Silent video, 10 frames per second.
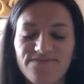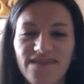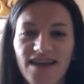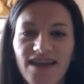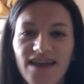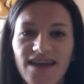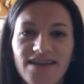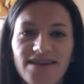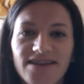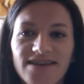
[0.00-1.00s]

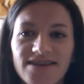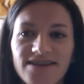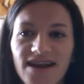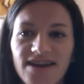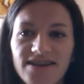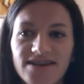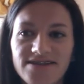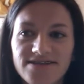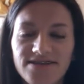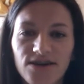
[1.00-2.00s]
And I
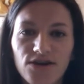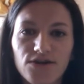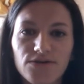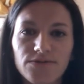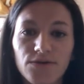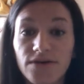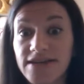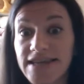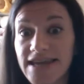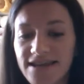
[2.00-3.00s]
did so, or
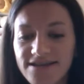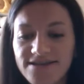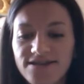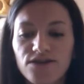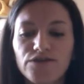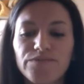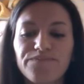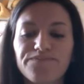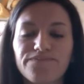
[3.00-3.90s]
they did so.